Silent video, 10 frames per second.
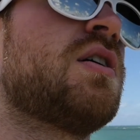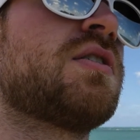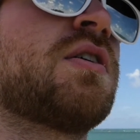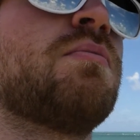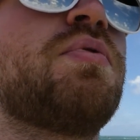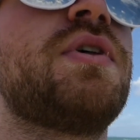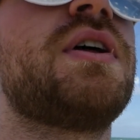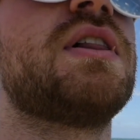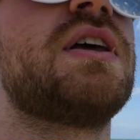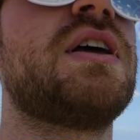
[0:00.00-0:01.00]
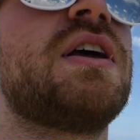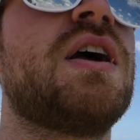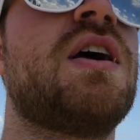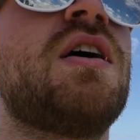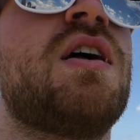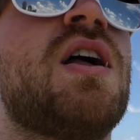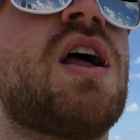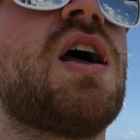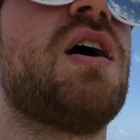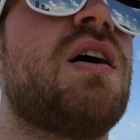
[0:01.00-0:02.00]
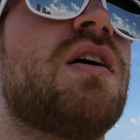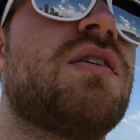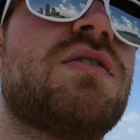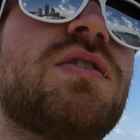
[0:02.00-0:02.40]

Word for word: completely uh,